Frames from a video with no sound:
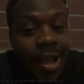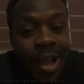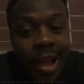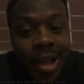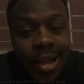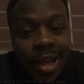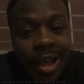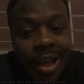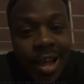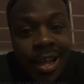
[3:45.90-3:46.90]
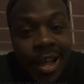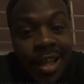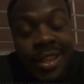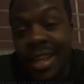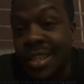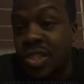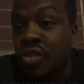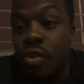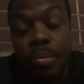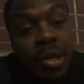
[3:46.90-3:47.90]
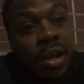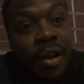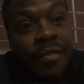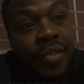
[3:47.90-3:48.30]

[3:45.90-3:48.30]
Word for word: I, I, I, think this is going to be a